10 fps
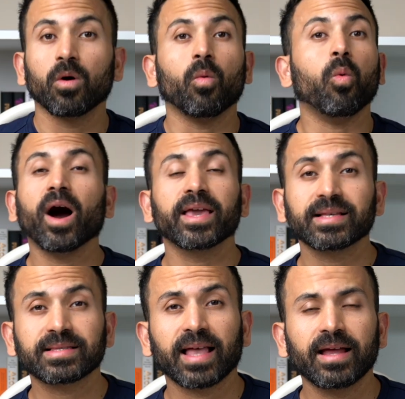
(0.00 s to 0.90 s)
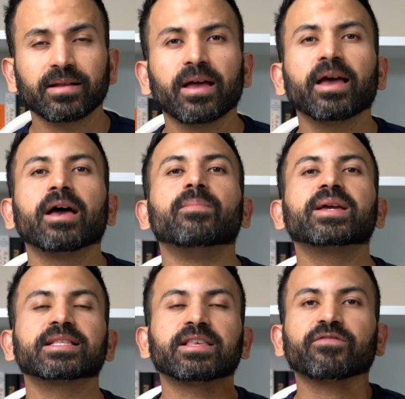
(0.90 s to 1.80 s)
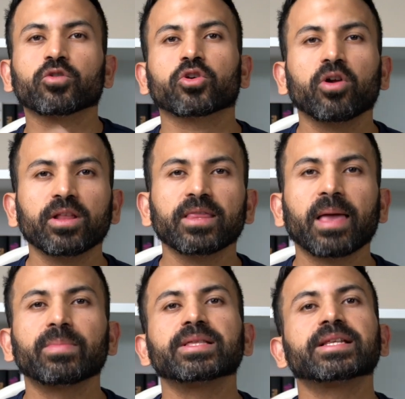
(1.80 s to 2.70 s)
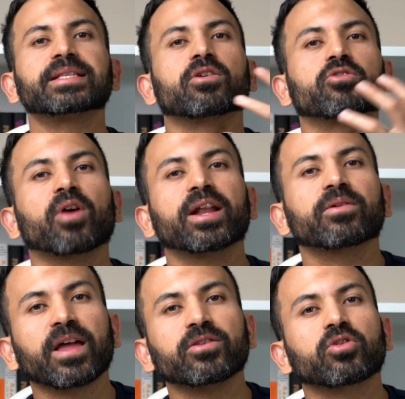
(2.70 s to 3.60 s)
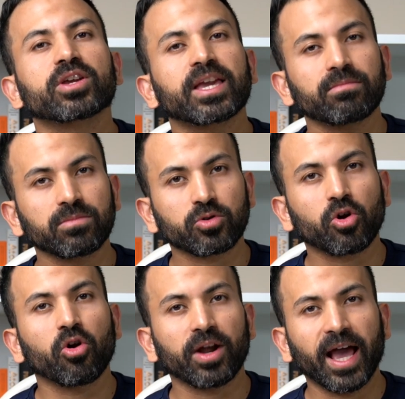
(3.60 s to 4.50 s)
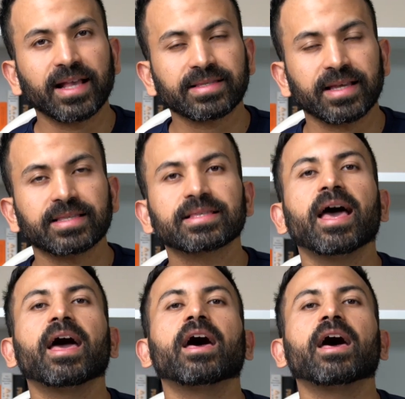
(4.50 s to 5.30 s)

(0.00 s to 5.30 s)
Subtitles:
Why is that? Because if your current liabilities are greater than your current assets,